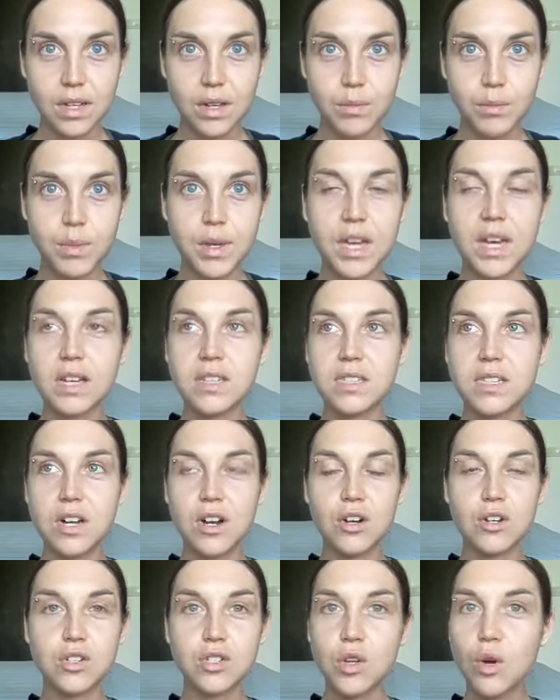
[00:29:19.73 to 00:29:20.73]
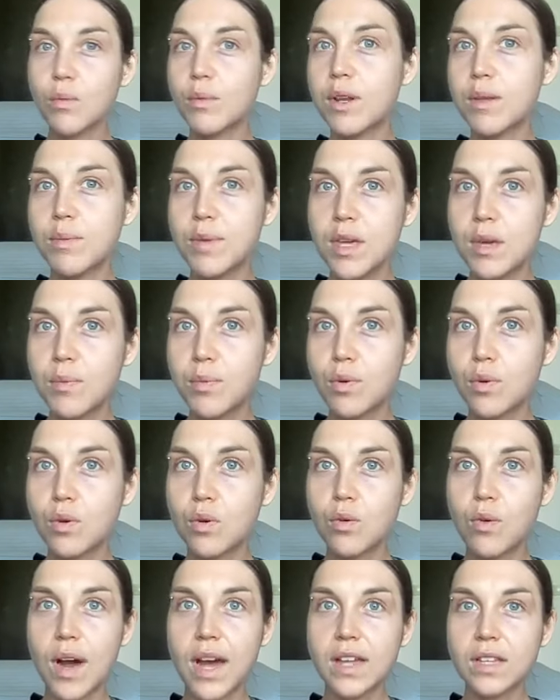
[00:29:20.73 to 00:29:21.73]
because there are so many people
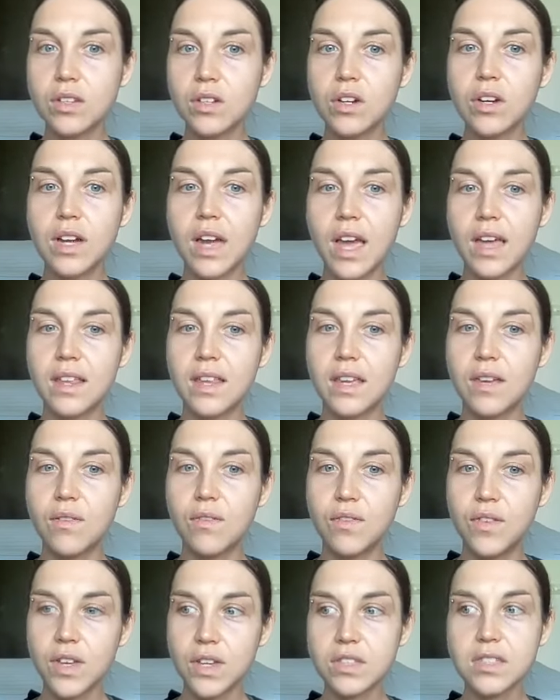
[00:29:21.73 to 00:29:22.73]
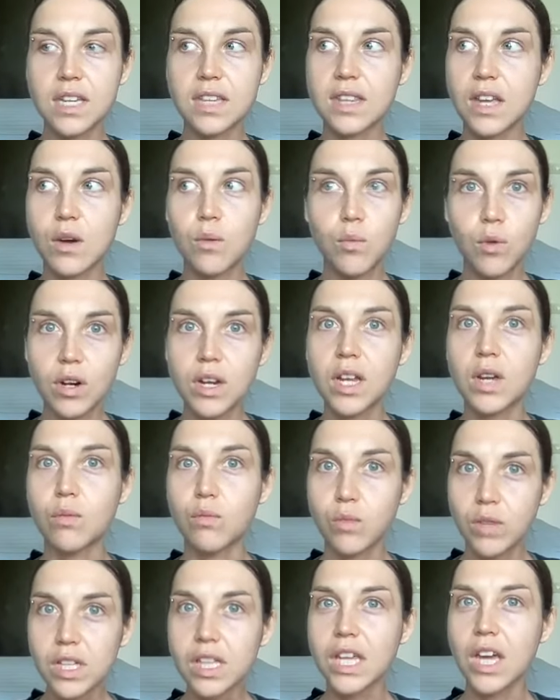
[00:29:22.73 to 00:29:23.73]
who i look and it feels like they're working
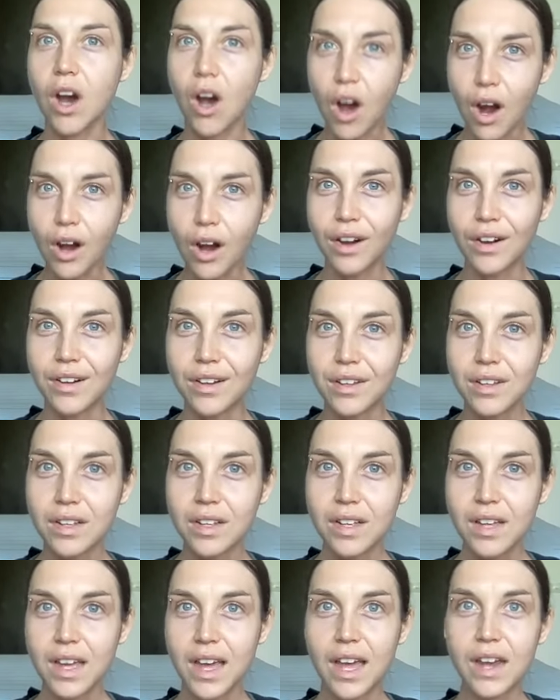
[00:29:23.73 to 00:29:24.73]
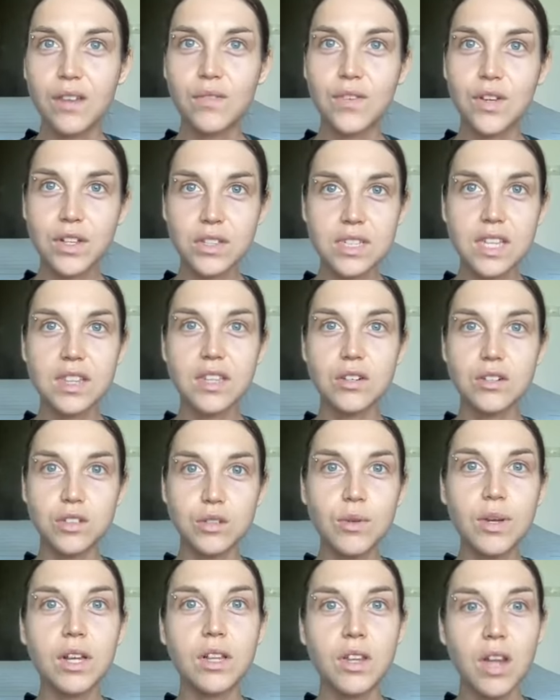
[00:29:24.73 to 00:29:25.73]
really hard and it feels like they're
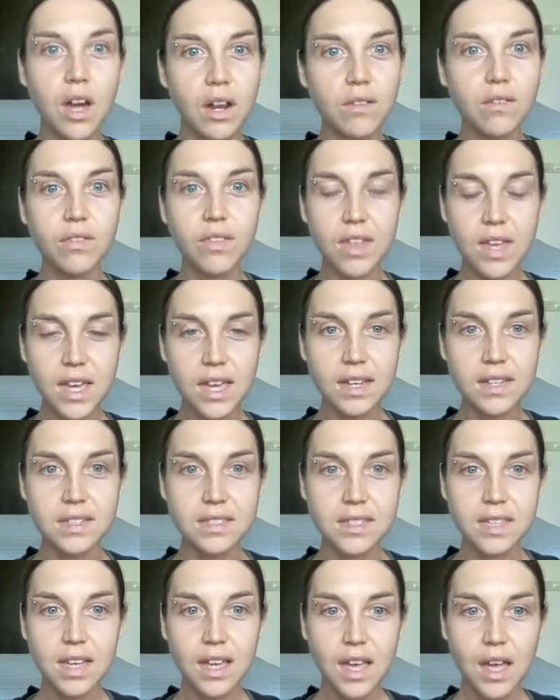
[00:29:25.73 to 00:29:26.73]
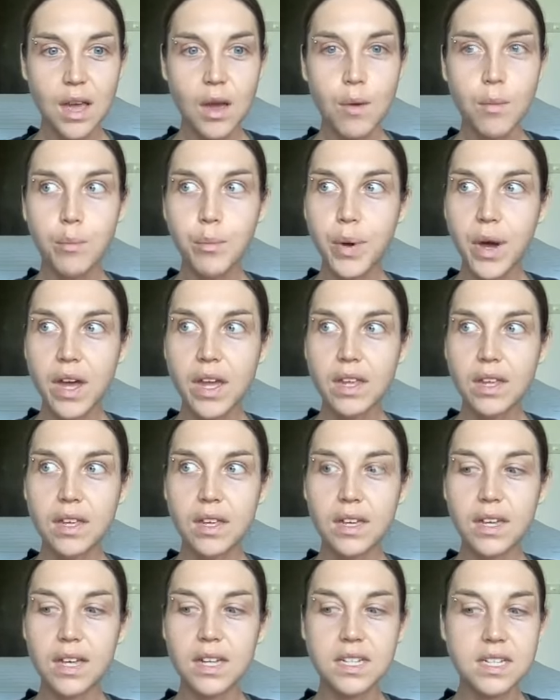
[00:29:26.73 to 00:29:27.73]
doing a lot of things but
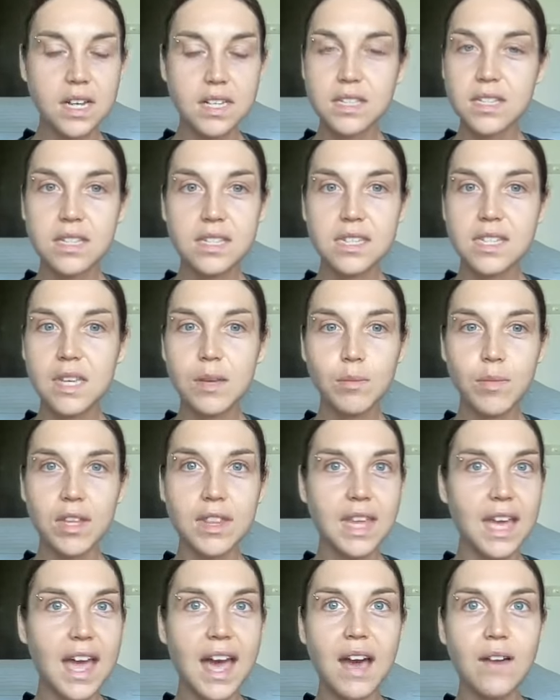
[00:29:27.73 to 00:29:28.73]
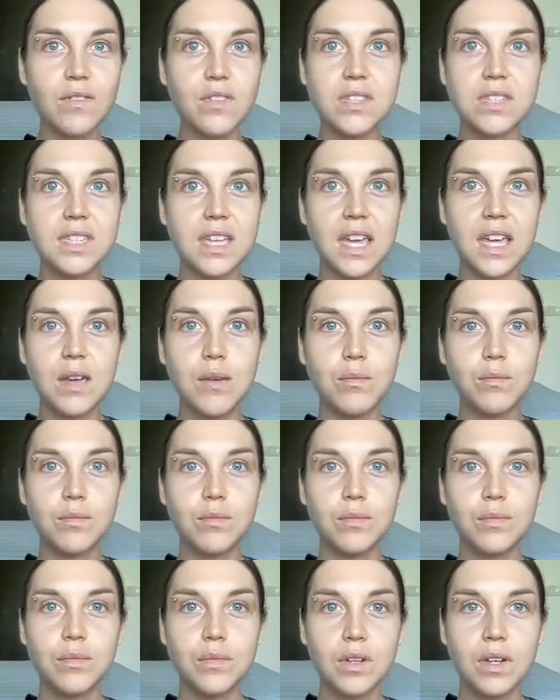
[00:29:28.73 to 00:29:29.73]
it doesn't seem like they have the
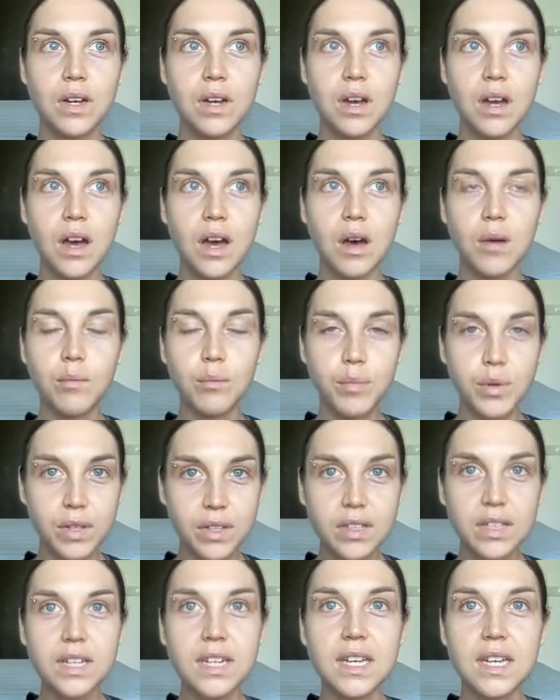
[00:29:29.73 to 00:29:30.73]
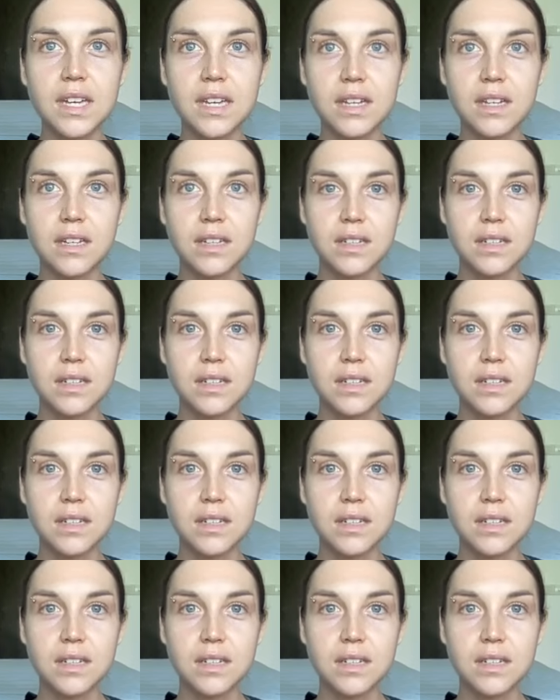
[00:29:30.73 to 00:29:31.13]
same ability